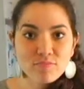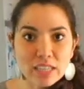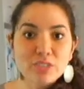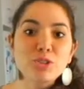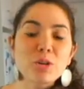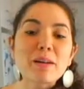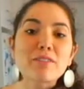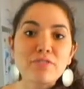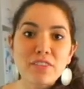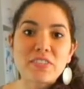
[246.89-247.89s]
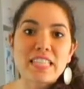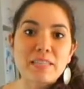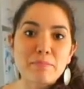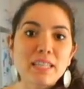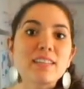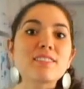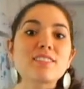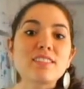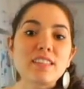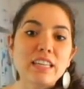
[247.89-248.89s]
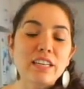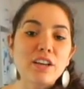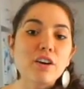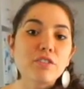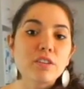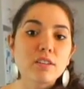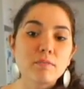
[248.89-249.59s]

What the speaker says: It took about 15 minutes in the oven.